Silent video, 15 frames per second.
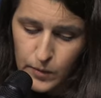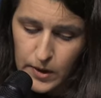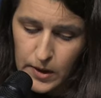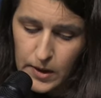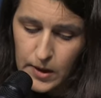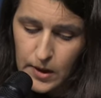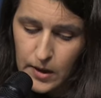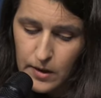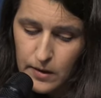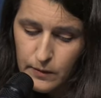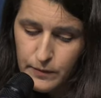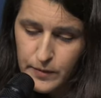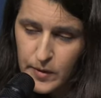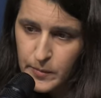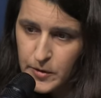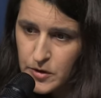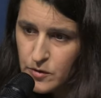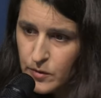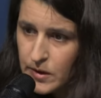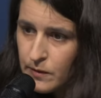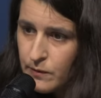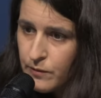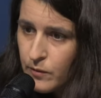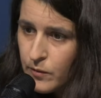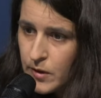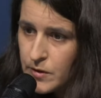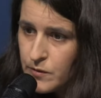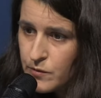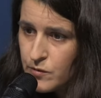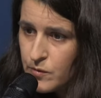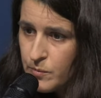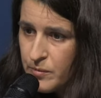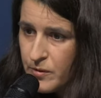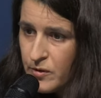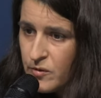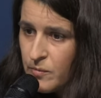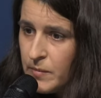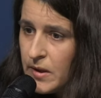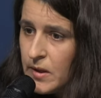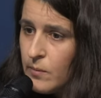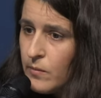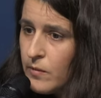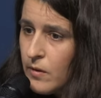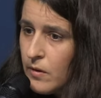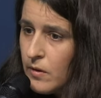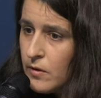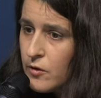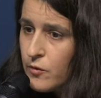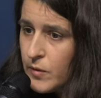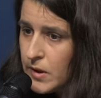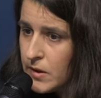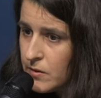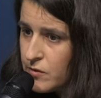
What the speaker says: we are very much looking forward to support many more green